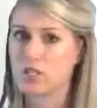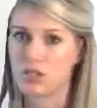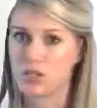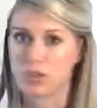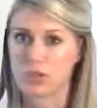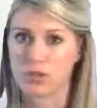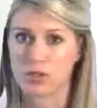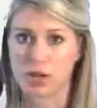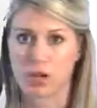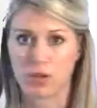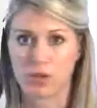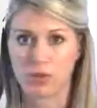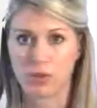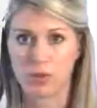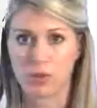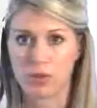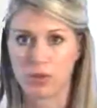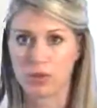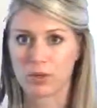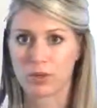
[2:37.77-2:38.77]
Just using olive
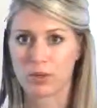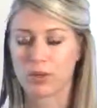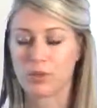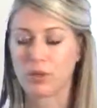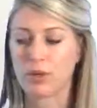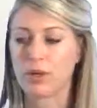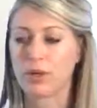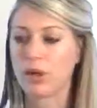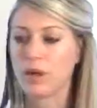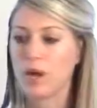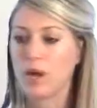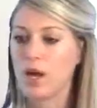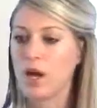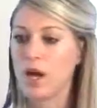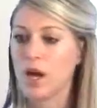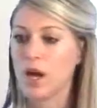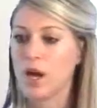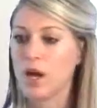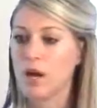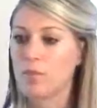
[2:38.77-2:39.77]
oil, canola oil.
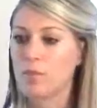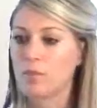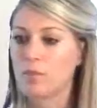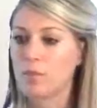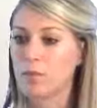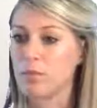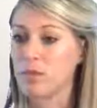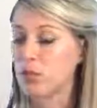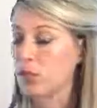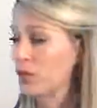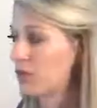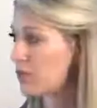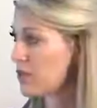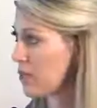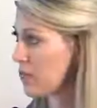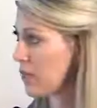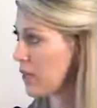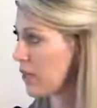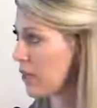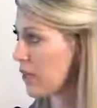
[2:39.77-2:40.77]
But use
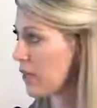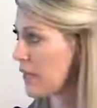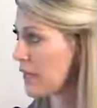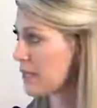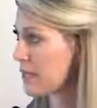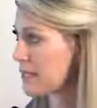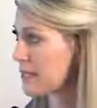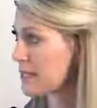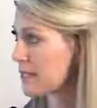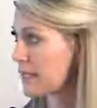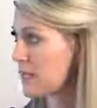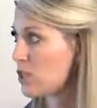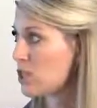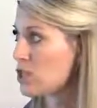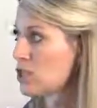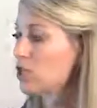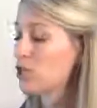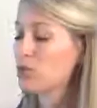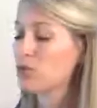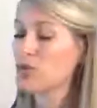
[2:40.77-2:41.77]
the marinade instead
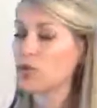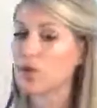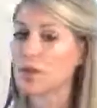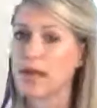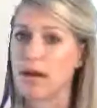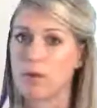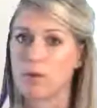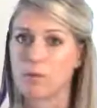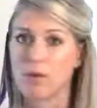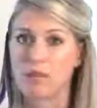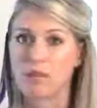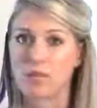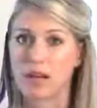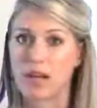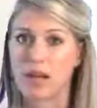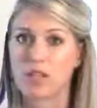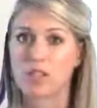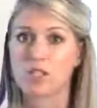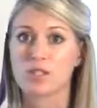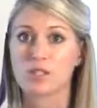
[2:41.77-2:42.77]
too, so that would be
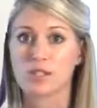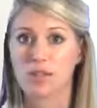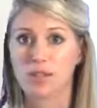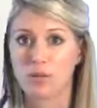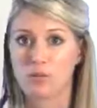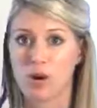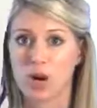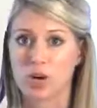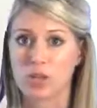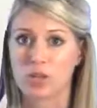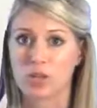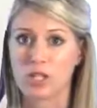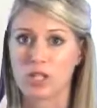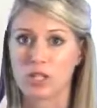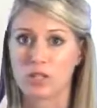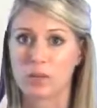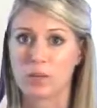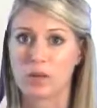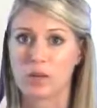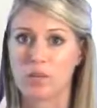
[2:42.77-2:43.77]
fine. Just again,
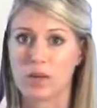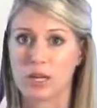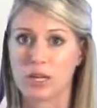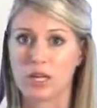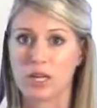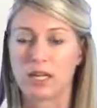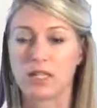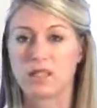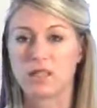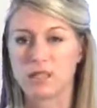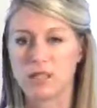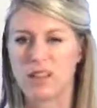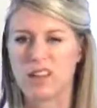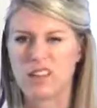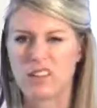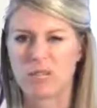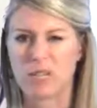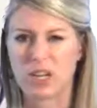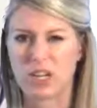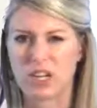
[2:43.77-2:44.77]
moderation with the marinade, because a
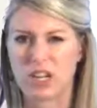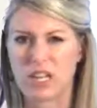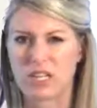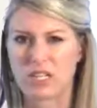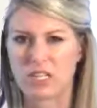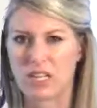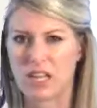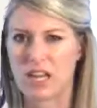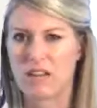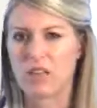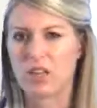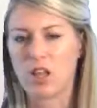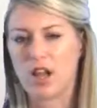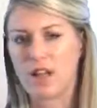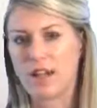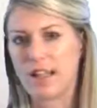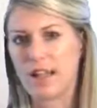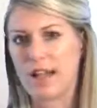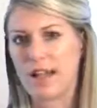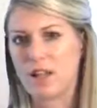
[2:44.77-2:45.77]
lot of the marinades can have a
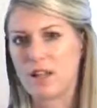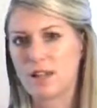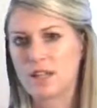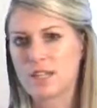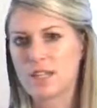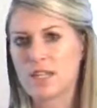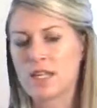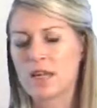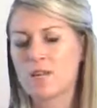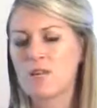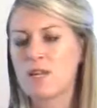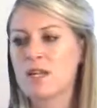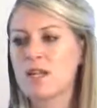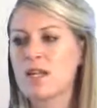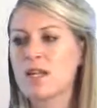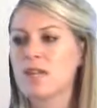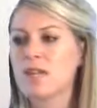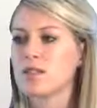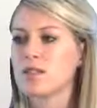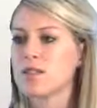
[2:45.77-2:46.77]
lot of calories in them.
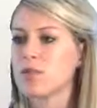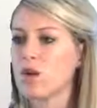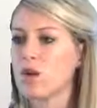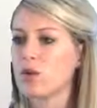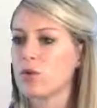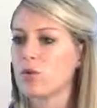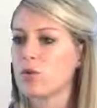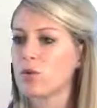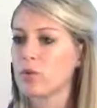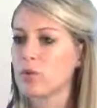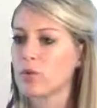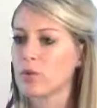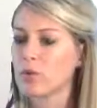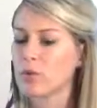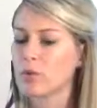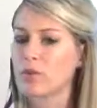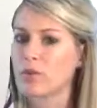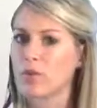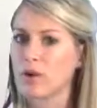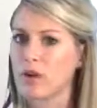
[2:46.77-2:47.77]
So
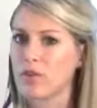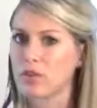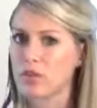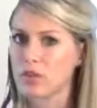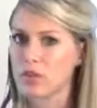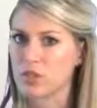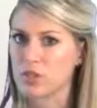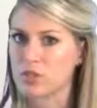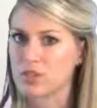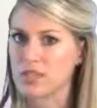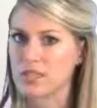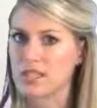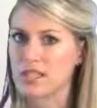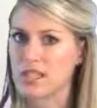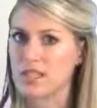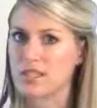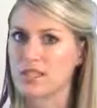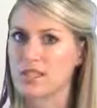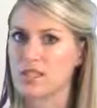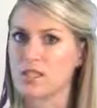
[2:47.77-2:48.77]
going with whatever the serving
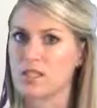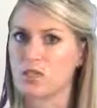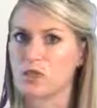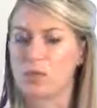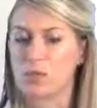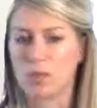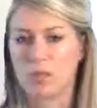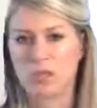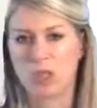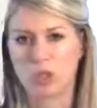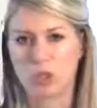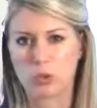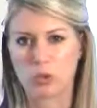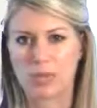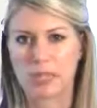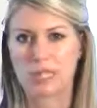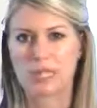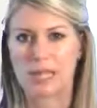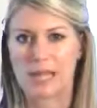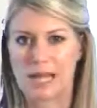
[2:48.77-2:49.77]
size is, or maybe a little
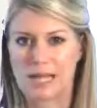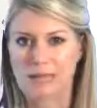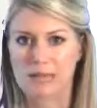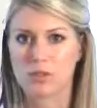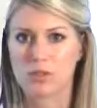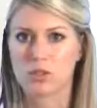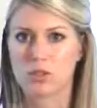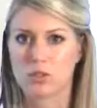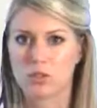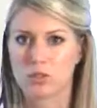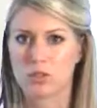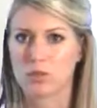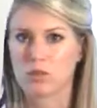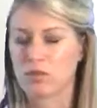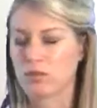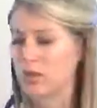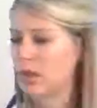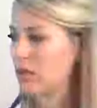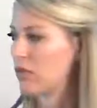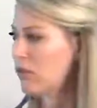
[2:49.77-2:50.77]
bit less, just to
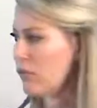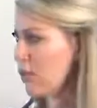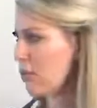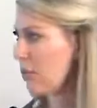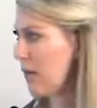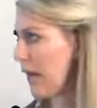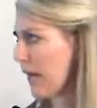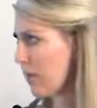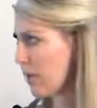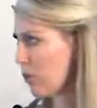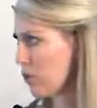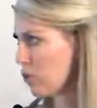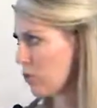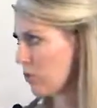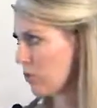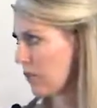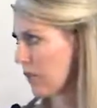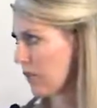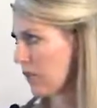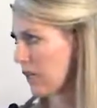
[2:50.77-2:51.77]
prevent from adding
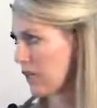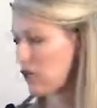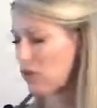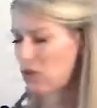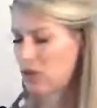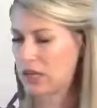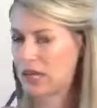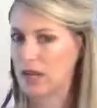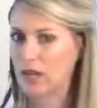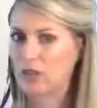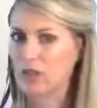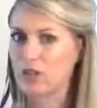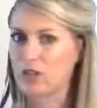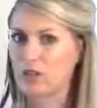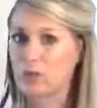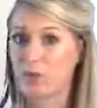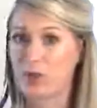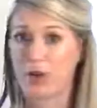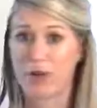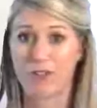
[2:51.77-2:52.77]
too many extra
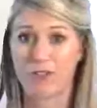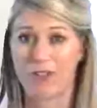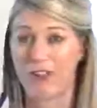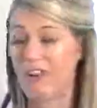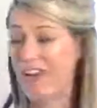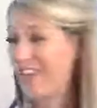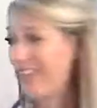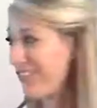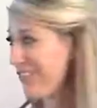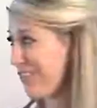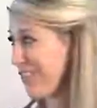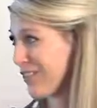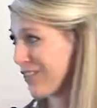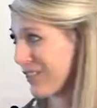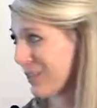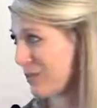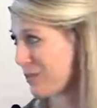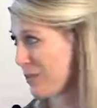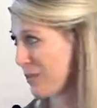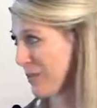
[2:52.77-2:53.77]
calories. But overall, the
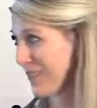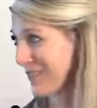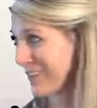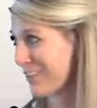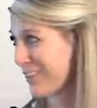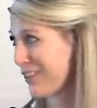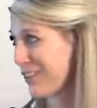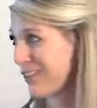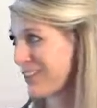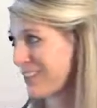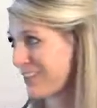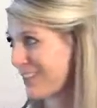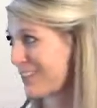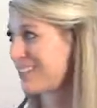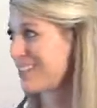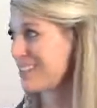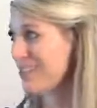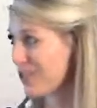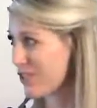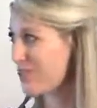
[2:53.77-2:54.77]
vegetable medley is a great
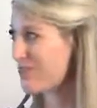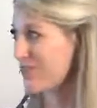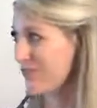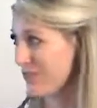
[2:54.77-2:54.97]
side dish.